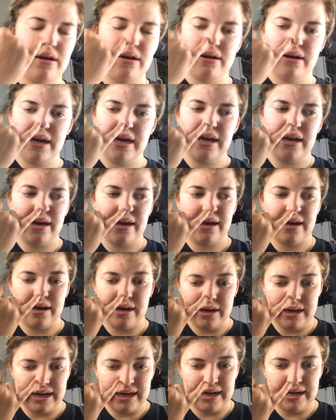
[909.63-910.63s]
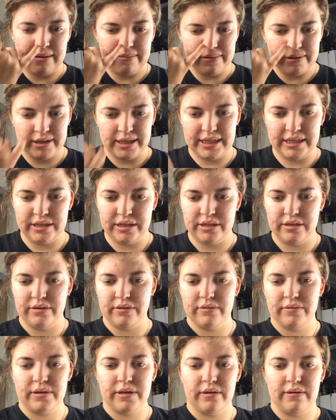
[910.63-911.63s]
Alright, and I am going
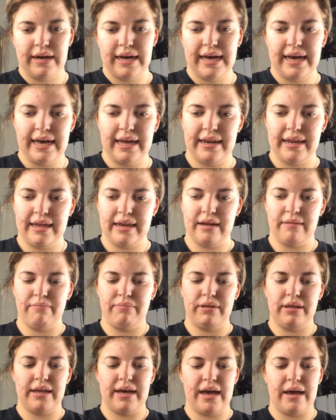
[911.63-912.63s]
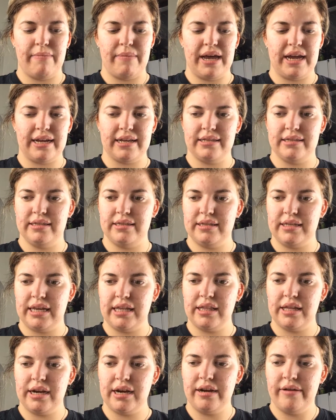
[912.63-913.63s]
to go ahead and apply my
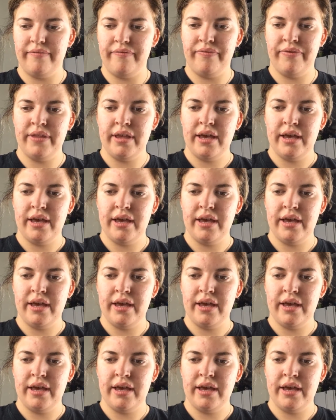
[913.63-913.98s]
concealer.